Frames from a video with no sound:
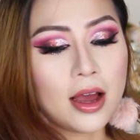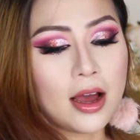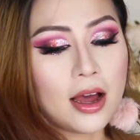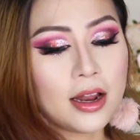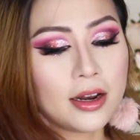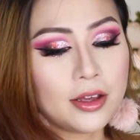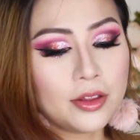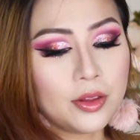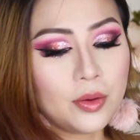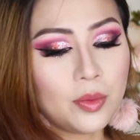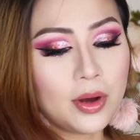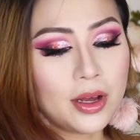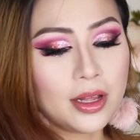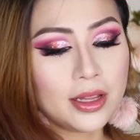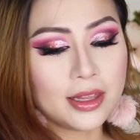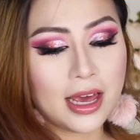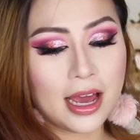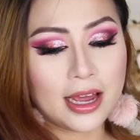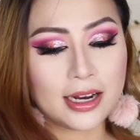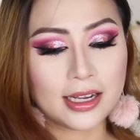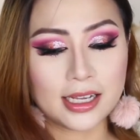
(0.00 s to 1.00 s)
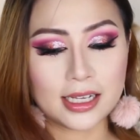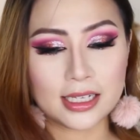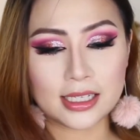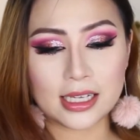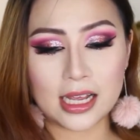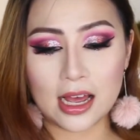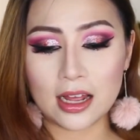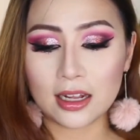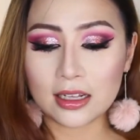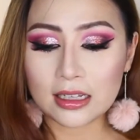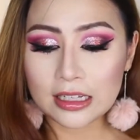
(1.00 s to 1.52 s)
Another one that is
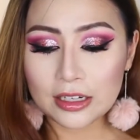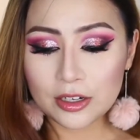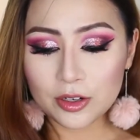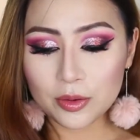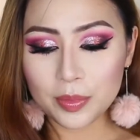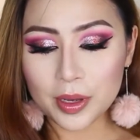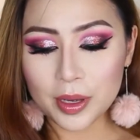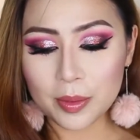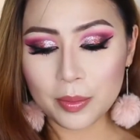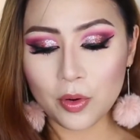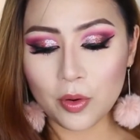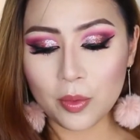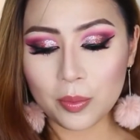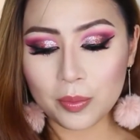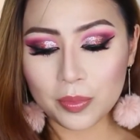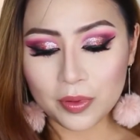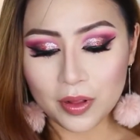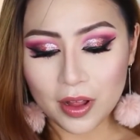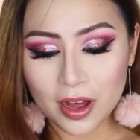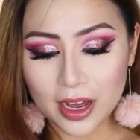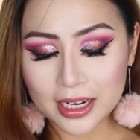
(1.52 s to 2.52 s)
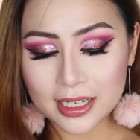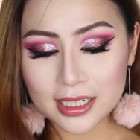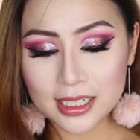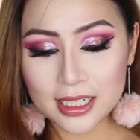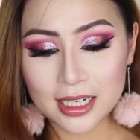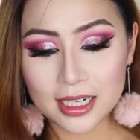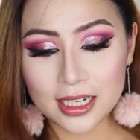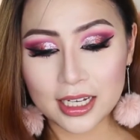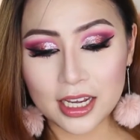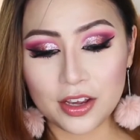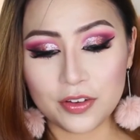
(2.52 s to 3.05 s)
a little bit more
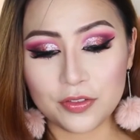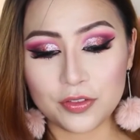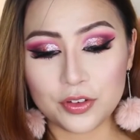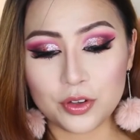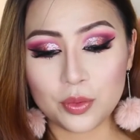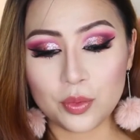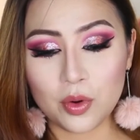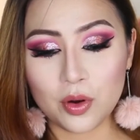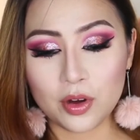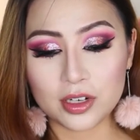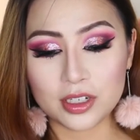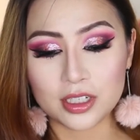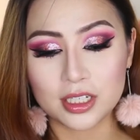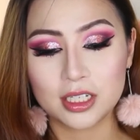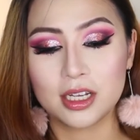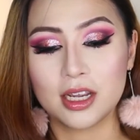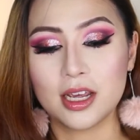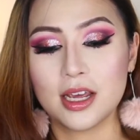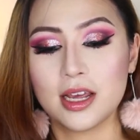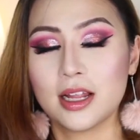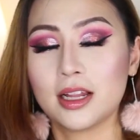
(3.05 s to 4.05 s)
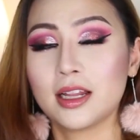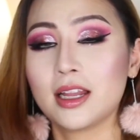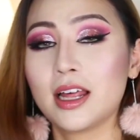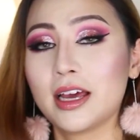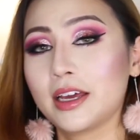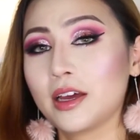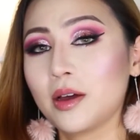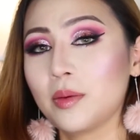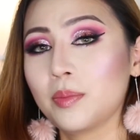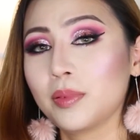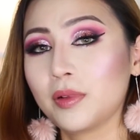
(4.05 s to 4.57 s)
blinding, if you want
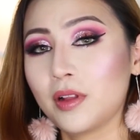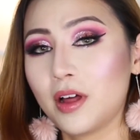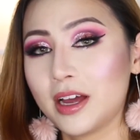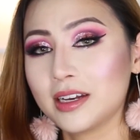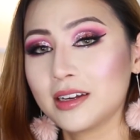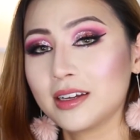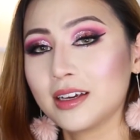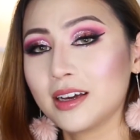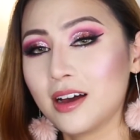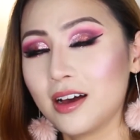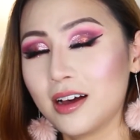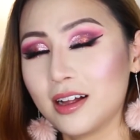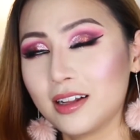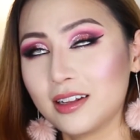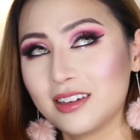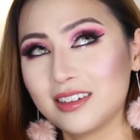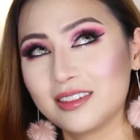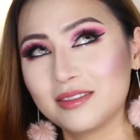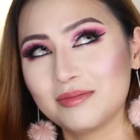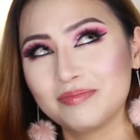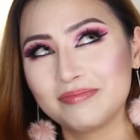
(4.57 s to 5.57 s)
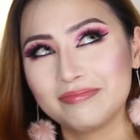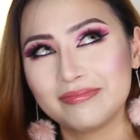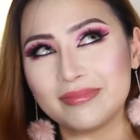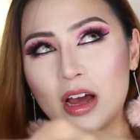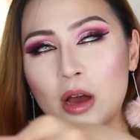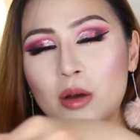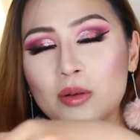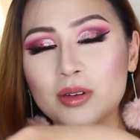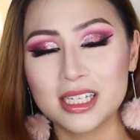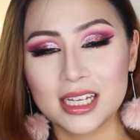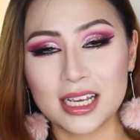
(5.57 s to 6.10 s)
like a blinding highlight,
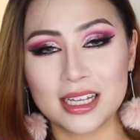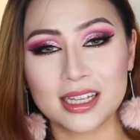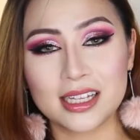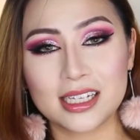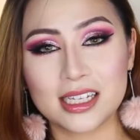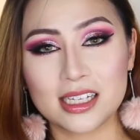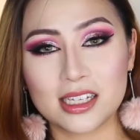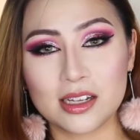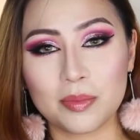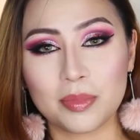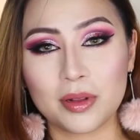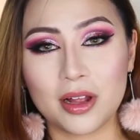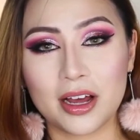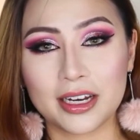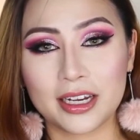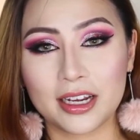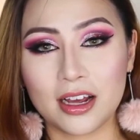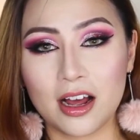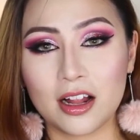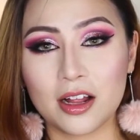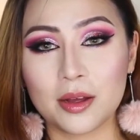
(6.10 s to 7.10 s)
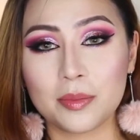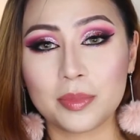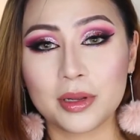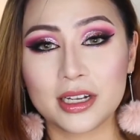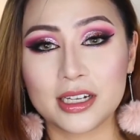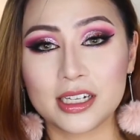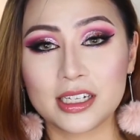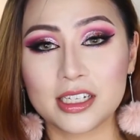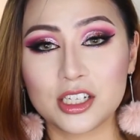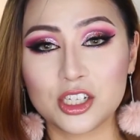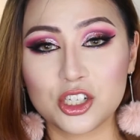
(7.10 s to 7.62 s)
I wouldn't say this is a blinding highlight, but
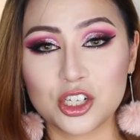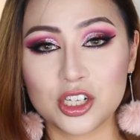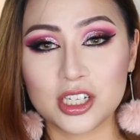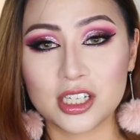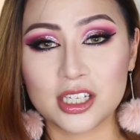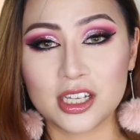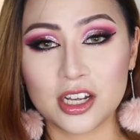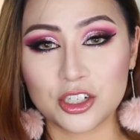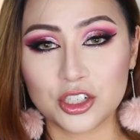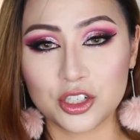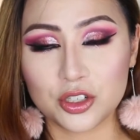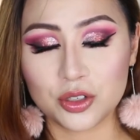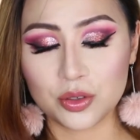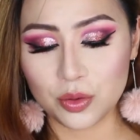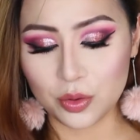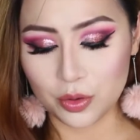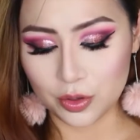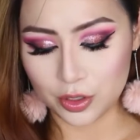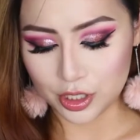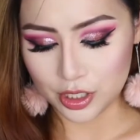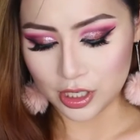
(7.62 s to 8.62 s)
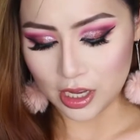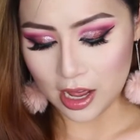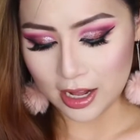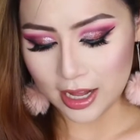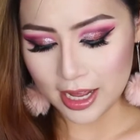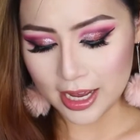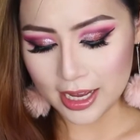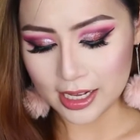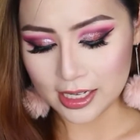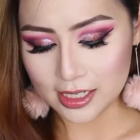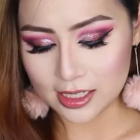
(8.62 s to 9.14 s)
it is just such a gorgeous
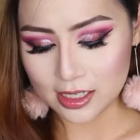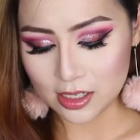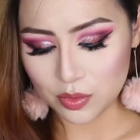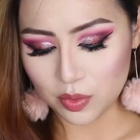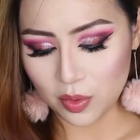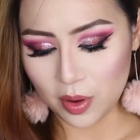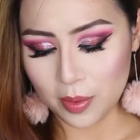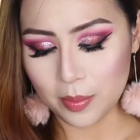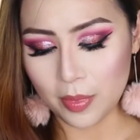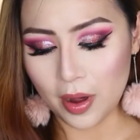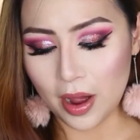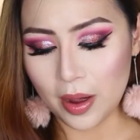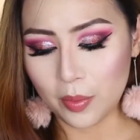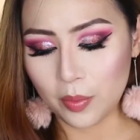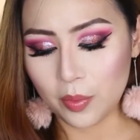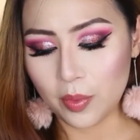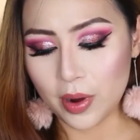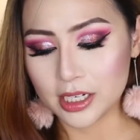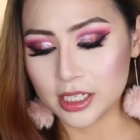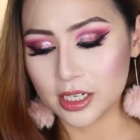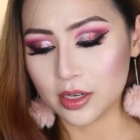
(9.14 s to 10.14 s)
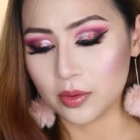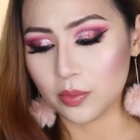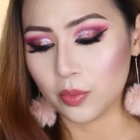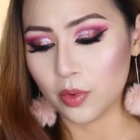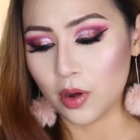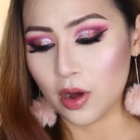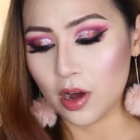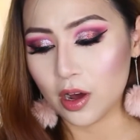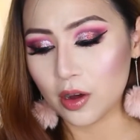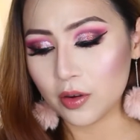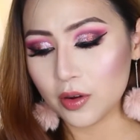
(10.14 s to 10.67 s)
highlight, is this one by Wet n
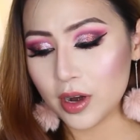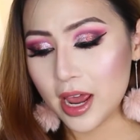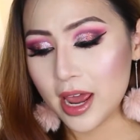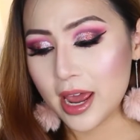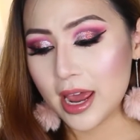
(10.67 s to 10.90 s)
Wild,